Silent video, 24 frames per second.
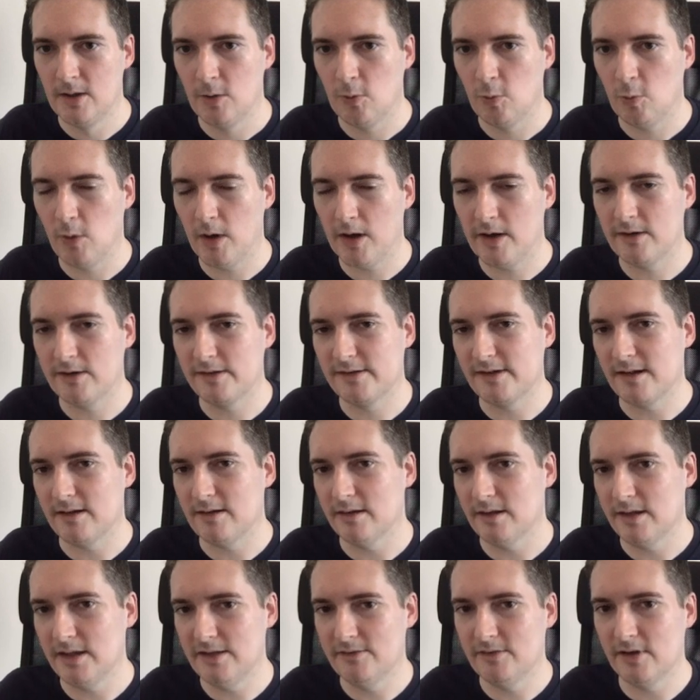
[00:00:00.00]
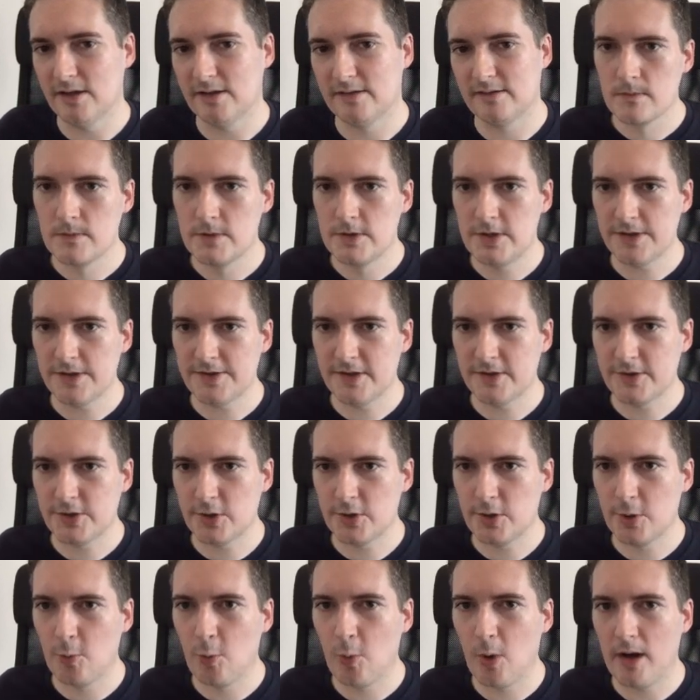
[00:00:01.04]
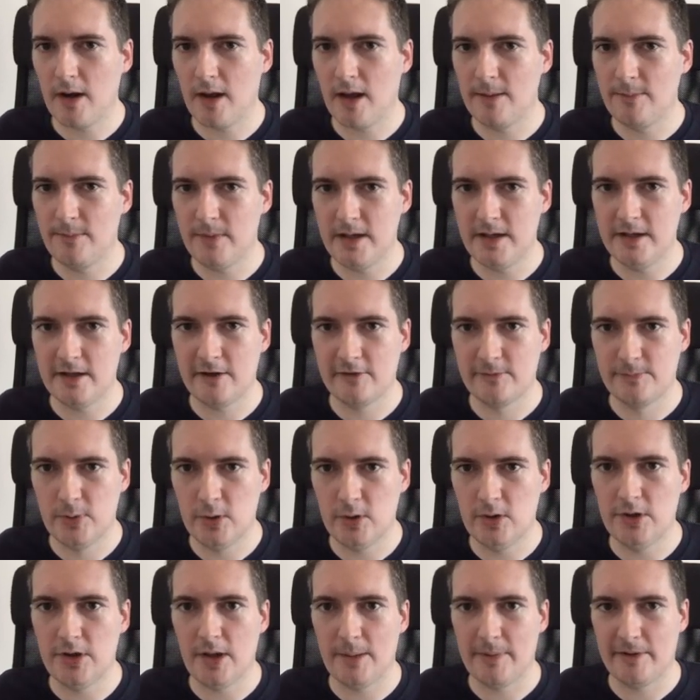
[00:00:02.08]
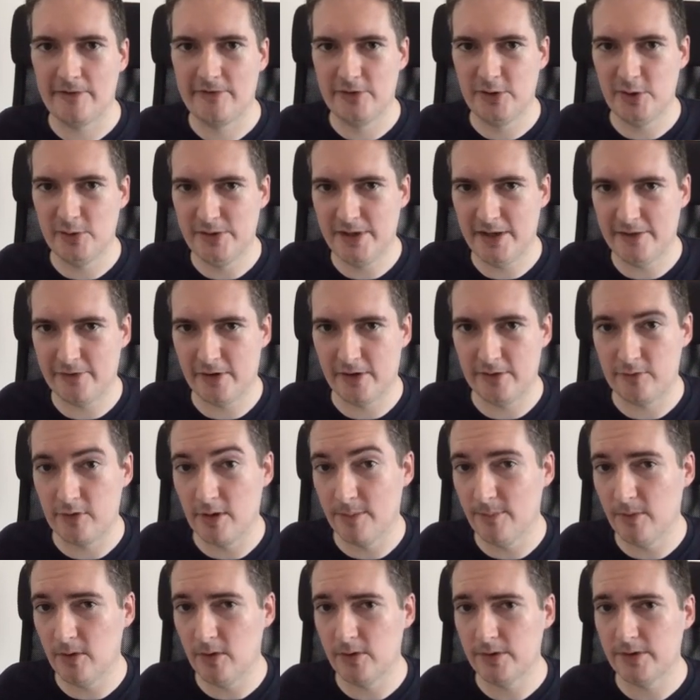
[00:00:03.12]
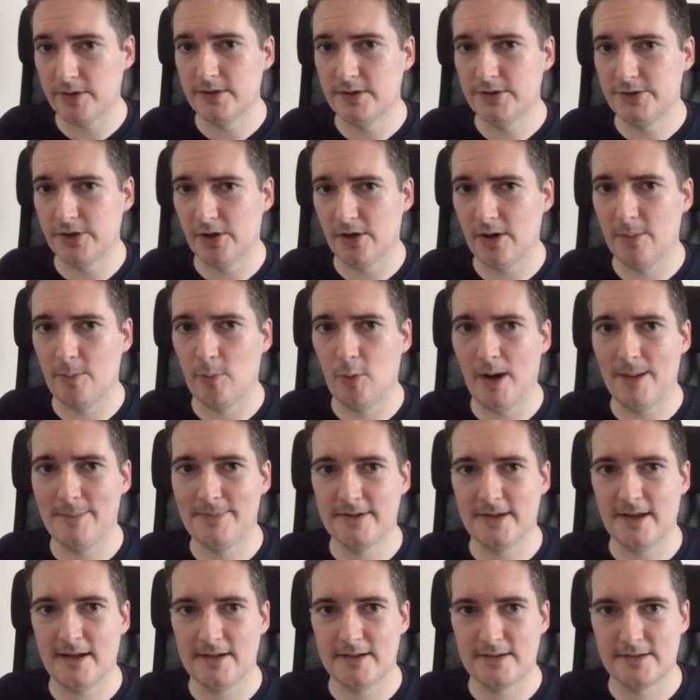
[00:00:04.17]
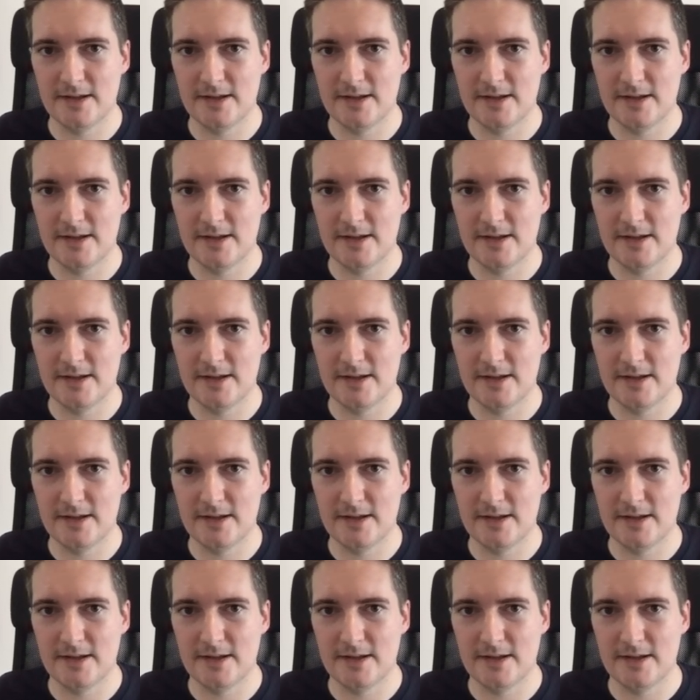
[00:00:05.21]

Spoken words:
Where does that leave us? Just to show you what I mean, I've pulled up a few different remote job websites